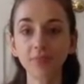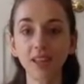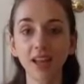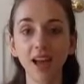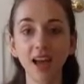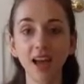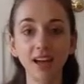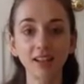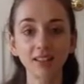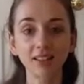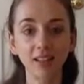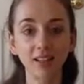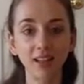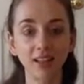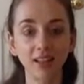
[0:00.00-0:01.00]

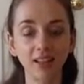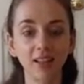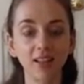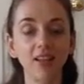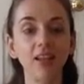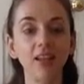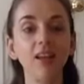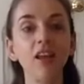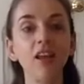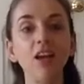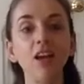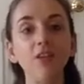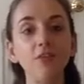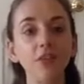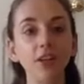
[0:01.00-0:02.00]
Excellent.
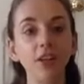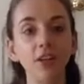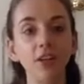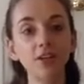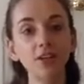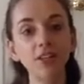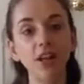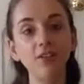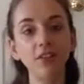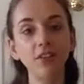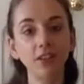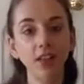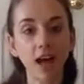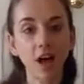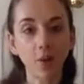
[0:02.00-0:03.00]
Feel yourself
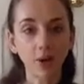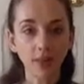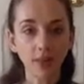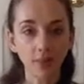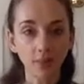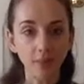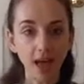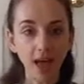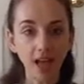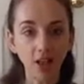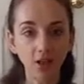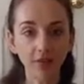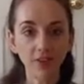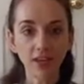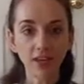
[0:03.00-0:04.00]
allowing the
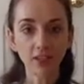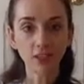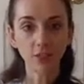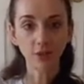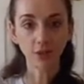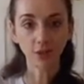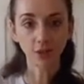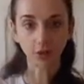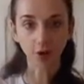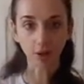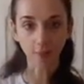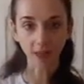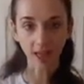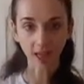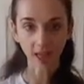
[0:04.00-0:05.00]
pelvis to
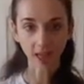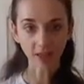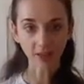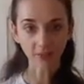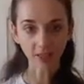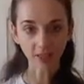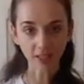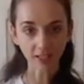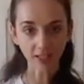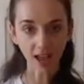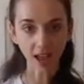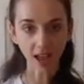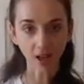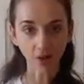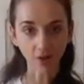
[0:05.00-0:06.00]
drop heavy
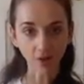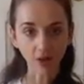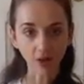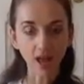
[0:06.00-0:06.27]
down